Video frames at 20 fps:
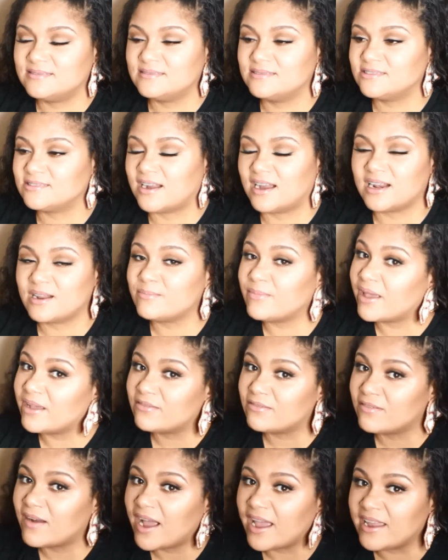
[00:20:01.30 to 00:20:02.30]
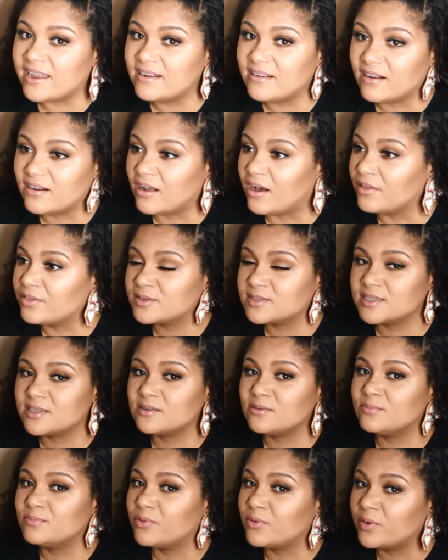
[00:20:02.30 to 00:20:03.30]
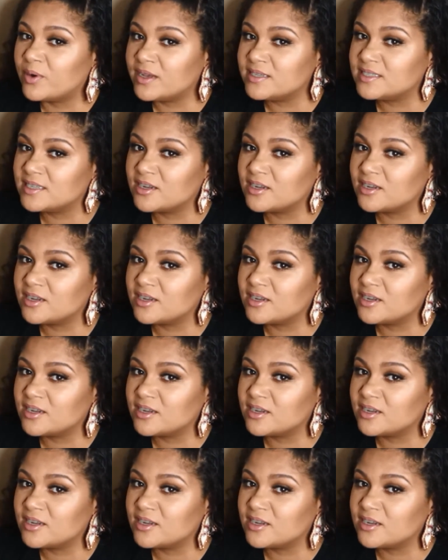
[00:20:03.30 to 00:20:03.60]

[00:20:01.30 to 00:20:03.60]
try to make right on all those little boys